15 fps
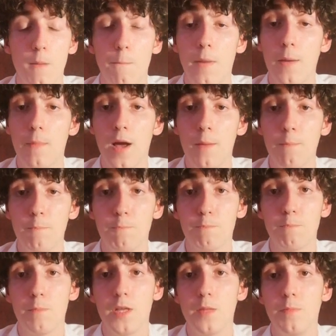My mom
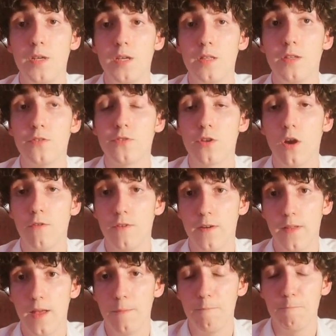made me discover
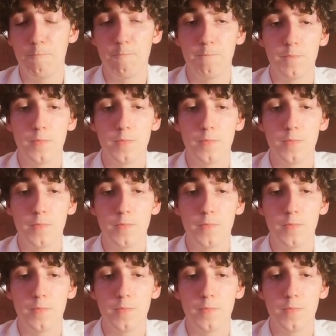them.